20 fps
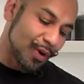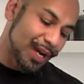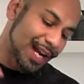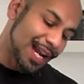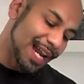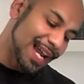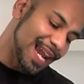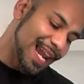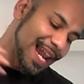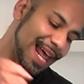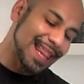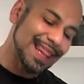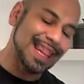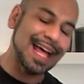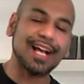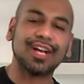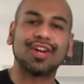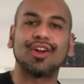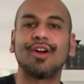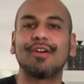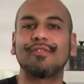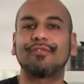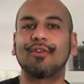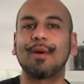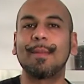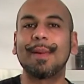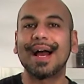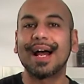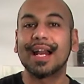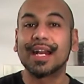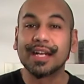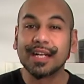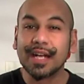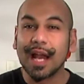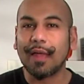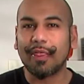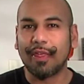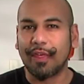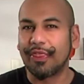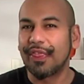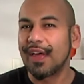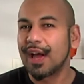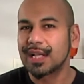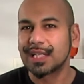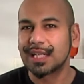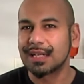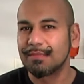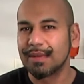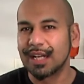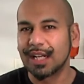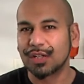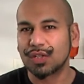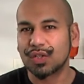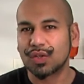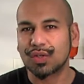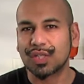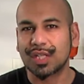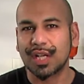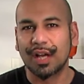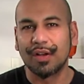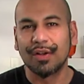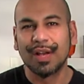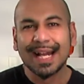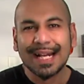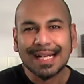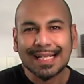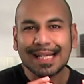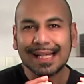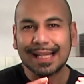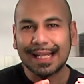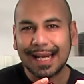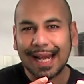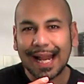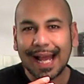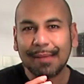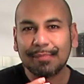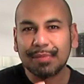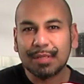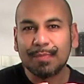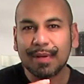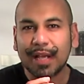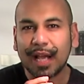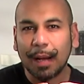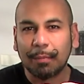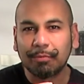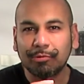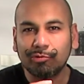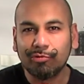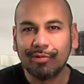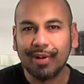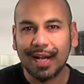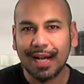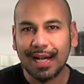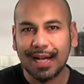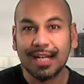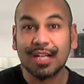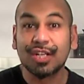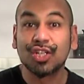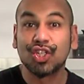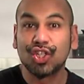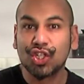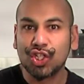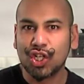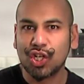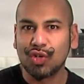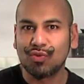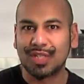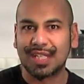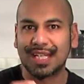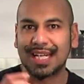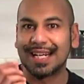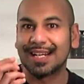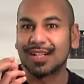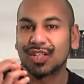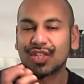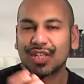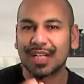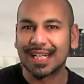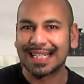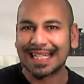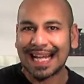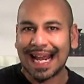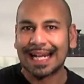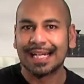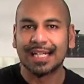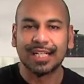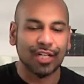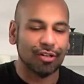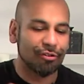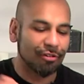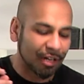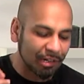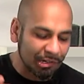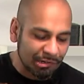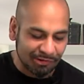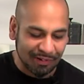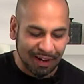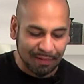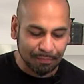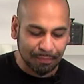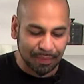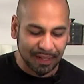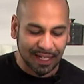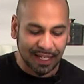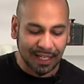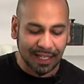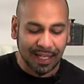going to let that cook for about another 30 minutes or so till the lambs become really juicy and sort of tender and crumbly.